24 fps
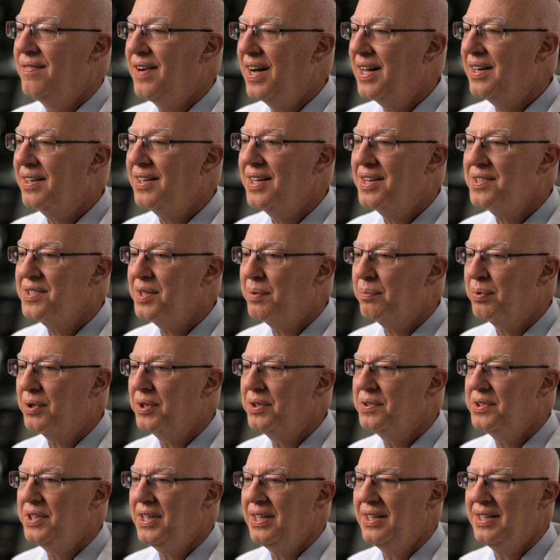Vitalizing
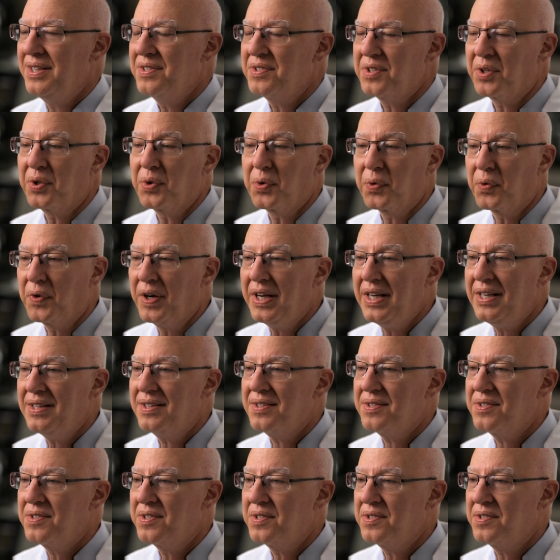protein is a great
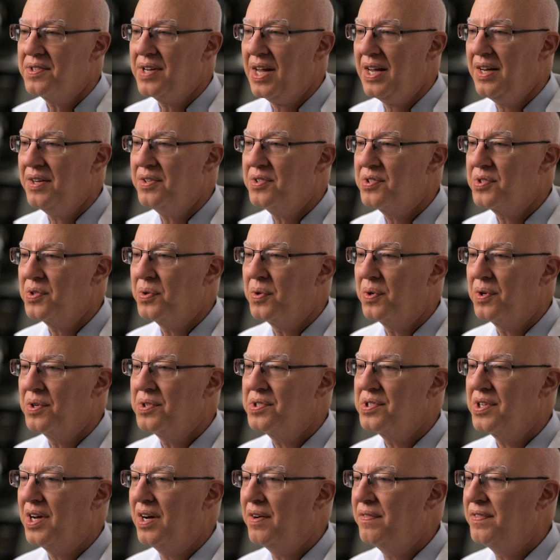sustained
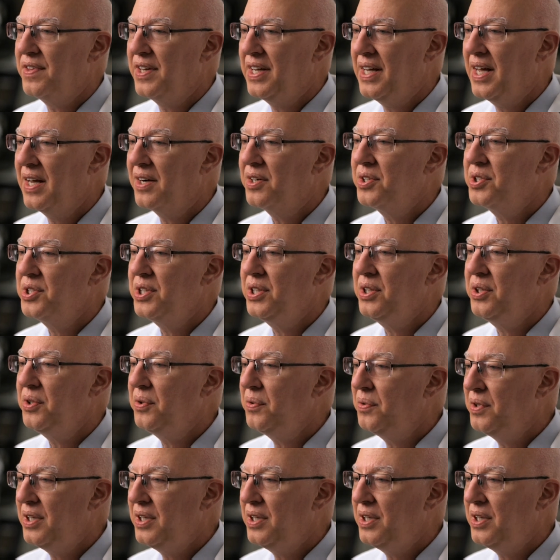source of the energy you